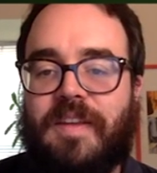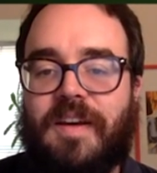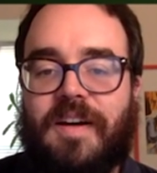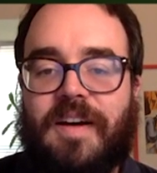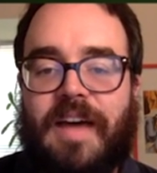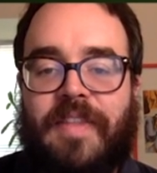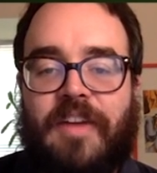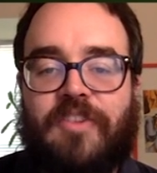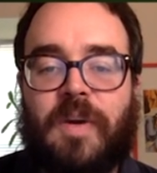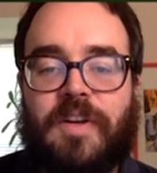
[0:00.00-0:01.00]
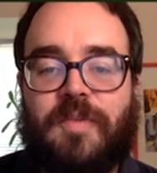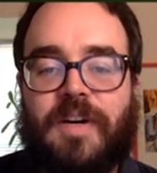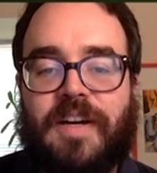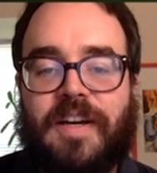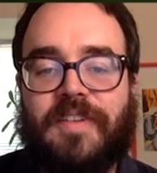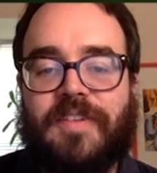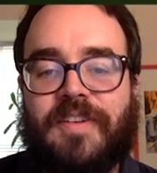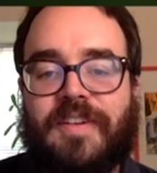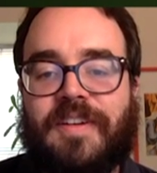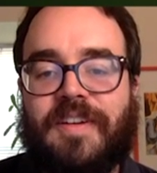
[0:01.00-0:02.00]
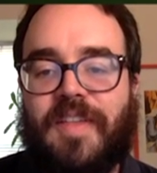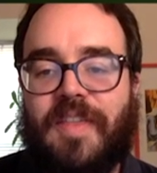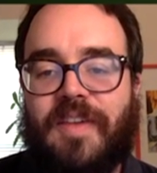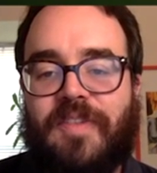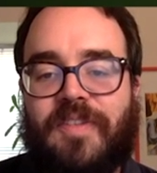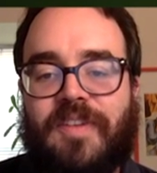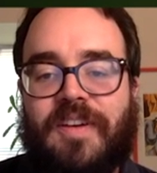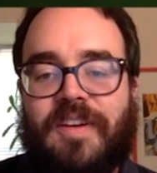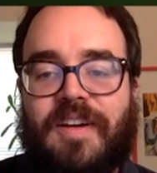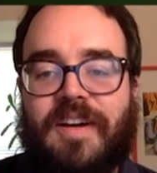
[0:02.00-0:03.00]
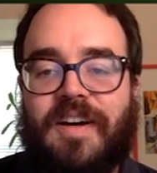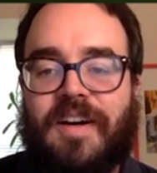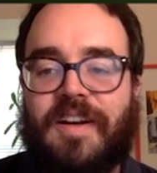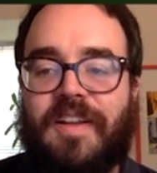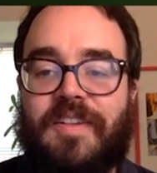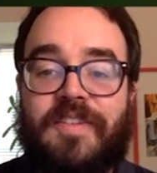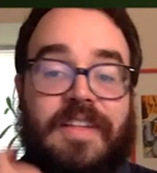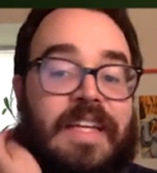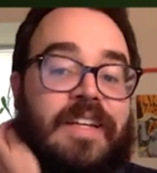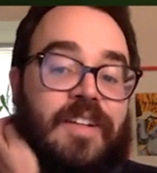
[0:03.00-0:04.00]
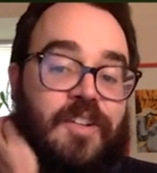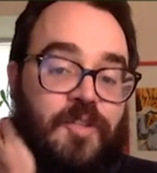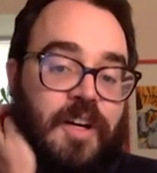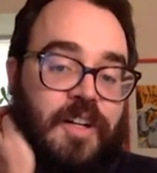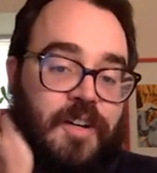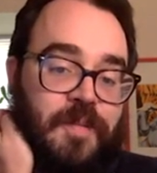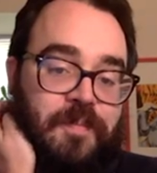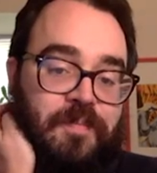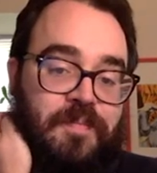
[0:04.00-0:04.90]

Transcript: Uh, and that's going to find this uh, deleted constructor.